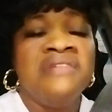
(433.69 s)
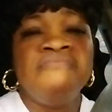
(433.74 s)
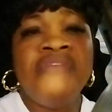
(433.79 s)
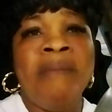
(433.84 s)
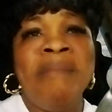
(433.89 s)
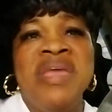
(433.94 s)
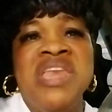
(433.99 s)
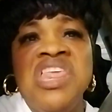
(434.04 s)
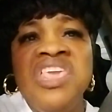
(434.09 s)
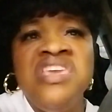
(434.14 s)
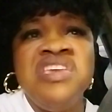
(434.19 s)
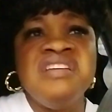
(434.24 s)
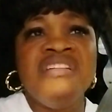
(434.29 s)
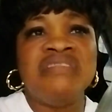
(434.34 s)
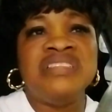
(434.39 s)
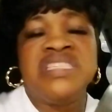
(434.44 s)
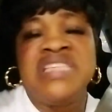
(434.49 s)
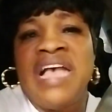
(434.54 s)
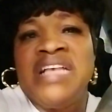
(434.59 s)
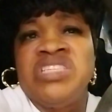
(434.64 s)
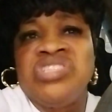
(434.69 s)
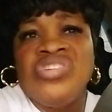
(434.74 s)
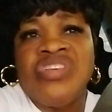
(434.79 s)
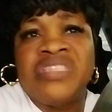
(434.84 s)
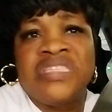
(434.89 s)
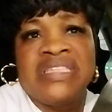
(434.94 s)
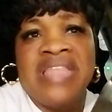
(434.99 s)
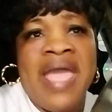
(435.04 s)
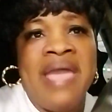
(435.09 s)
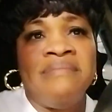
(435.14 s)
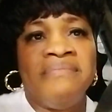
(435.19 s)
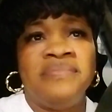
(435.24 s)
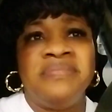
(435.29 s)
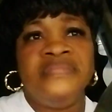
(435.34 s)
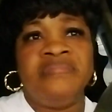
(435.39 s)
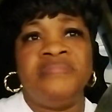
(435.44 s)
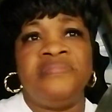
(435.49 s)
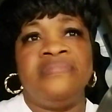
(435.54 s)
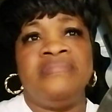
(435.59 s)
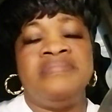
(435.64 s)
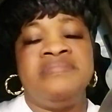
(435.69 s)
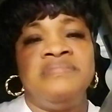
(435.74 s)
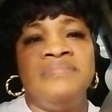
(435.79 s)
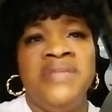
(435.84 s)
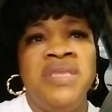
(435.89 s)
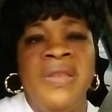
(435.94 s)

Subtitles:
for many years. That's just them.